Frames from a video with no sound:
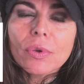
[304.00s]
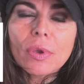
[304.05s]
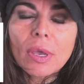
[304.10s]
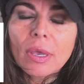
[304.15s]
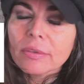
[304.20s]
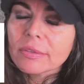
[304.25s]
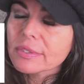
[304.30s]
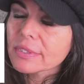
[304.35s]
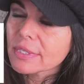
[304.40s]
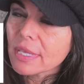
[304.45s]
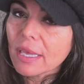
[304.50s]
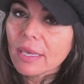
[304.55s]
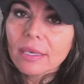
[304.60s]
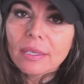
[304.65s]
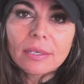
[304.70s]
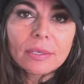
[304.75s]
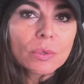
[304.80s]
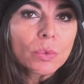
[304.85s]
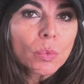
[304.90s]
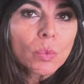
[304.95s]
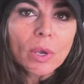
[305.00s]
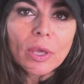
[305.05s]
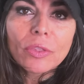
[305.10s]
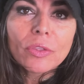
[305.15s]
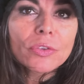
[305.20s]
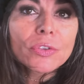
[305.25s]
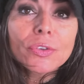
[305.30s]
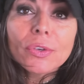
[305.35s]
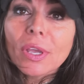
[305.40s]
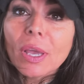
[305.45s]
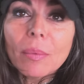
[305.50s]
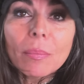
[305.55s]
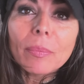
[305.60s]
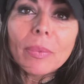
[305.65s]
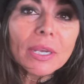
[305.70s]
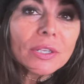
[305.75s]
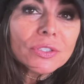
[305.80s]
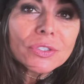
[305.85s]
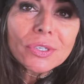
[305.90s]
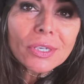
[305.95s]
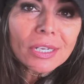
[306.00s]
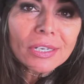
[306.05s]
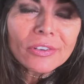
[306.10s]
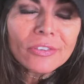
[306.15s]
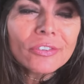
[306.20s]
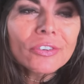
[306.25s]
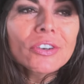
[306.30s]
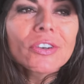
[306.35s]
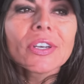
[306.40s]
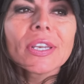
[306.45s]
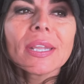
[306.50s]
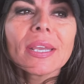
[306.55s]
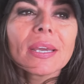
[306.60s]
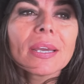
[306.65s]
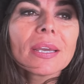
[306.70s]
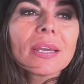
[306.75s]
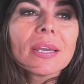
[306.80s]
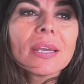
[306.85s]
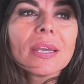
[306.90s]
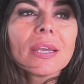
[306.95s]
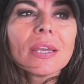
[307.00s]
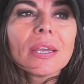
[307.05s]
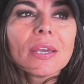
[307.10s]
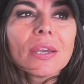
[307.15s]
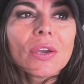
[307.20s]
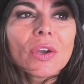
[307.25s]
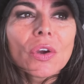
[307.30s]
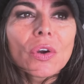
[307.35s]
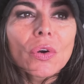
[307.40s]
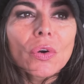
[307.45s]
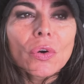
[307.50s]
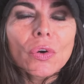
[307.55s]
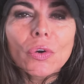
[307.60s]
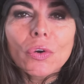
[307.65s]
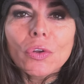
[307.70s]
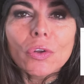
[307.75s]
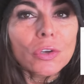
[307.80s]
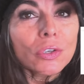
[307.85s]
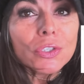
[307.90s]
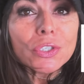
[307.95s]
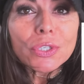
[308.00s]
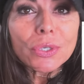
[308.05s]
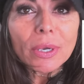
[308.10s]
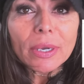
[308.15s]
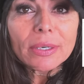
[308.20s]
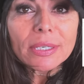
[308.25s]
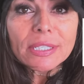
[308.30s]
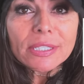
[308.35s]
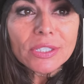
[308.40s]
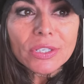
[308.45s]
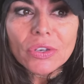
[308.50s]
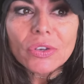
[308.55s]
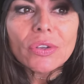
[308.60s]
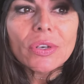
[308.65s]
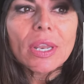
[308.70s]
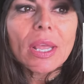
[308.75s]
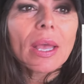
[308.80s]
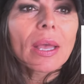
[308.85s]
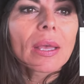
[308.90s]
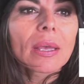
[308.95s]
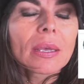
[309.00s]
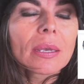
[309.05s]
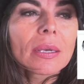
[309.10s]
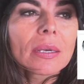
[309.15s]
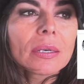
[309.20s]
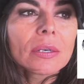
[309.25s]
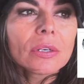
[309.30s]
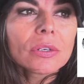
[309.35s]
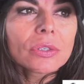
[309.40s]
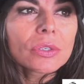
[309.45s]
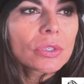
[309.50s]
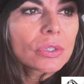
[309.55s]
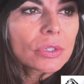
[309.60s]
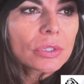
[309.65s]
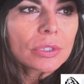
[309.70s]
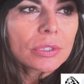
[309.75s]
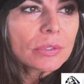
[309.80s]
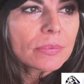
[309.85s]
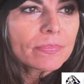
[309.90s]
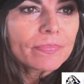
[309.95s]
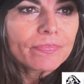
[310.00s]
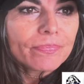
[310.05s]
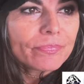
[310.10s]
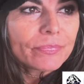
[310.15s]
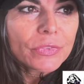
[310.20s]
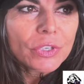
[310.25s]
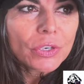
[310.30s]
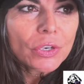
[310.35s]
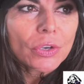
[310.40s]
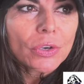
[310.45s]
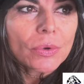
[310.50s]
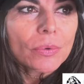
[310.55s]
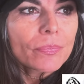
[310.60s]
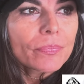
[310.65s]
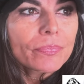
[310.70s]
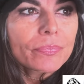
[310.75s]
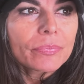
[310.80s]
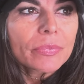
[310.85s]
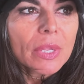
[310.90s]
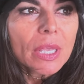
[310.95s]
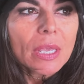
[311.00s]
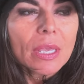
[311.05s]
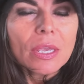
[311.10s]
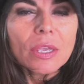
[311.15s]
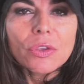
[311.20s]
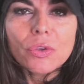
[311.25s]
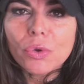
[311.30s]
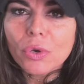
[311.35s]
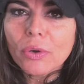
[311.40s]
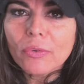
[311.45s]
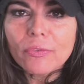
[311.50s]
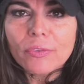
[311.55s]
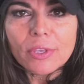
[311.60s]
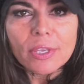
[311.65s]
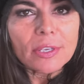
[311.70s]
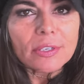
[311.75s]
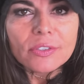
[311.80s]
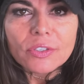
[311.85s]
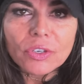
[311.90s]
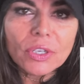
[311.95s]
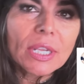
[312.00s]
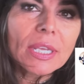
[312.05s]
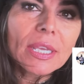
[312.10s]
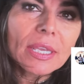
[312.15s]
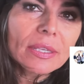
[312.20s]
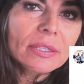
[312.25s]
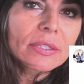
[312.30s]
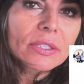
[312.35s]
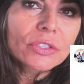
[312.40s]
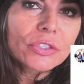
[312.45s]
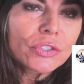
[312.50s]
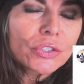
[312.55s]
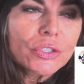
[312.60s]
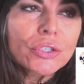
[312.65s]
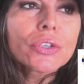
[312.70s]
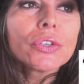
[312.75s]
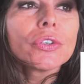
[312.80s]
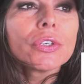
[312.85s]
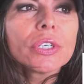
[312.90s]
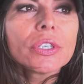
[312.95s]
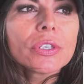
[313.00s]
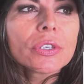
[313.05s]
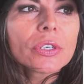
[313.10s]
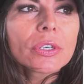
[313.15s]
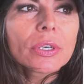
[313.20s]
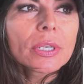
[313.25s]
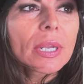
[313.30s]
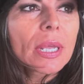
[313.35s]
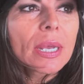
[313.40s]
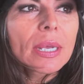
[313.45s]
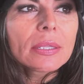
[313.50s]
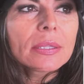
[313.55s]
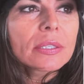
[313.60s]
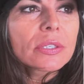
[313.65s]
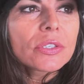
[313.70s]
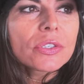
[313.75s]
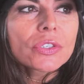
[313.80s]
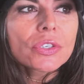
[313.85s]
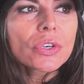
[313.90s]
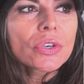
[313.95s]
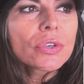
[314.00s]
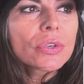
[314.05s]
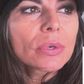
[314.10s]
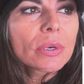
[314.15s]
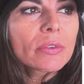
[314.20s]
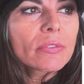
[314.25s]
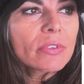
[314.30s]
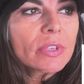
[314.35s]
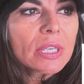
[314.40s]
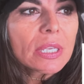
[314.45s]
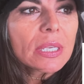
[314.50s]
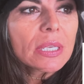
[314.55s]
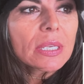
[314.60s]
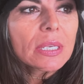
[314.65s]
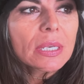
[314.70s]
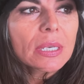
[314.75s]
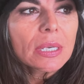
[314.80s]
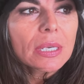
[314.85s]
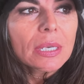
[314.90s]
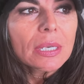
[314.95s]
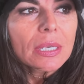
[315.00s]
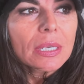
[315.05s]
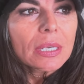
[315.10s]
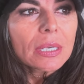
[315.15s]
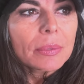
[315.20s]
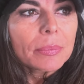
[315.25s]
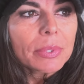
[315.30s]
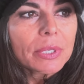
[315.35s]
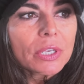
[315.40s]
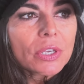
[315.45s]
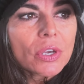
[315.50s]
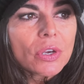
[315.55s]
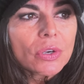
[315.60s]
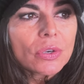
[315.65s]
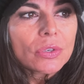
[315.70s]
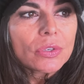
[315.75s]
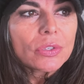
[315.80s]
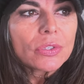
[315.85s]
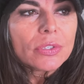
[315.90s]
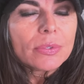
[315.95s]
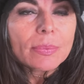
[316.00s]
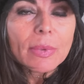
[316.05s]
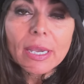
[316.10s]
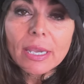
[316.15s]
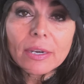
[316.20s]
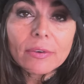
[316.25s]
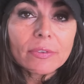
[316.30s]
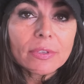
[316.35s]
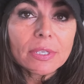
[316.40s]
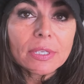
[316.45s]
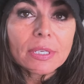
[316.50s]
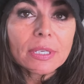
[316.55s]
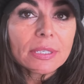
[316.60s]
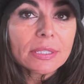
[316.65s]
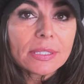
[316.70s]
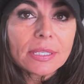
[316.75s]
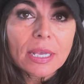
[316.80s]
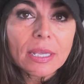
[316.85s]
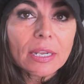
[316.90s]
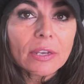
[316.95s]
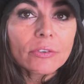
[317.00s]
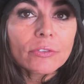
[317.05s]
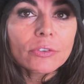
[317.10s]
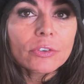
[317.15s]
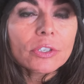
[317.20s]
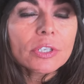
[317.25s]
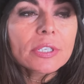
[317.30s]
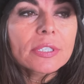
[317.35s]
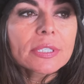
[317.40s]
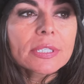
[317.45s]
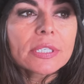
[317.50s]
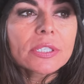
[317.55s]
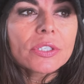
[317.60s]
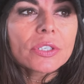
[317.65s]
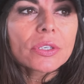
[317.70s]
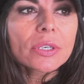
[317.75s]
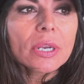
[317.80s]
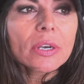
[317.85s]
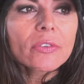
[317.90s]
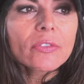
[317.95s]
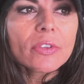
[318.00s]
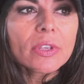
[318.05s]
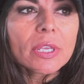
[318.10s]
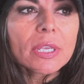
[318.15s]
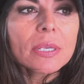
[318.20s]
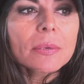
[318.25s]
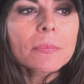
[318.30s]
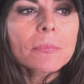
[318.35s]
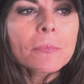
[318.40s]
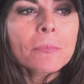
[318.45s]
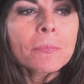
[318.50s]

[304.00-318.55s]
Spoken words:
have said, why don't you come back to California or go to Arizona, or, you know, your RV is going to get destroyed. You're going to destroy your RV because my RV is not a four-season RV.